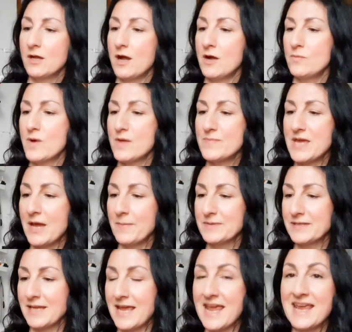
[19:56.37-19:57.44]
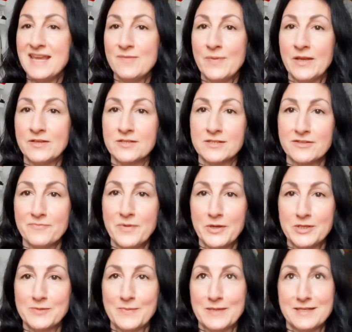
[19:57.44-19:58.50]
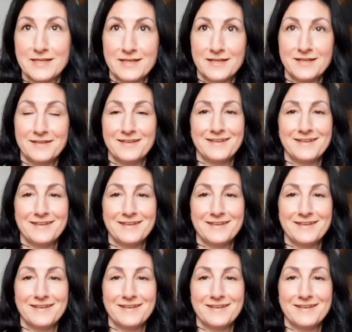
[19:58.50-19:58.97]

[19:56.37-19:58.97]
I won't be able to get any pictures of my husband in it.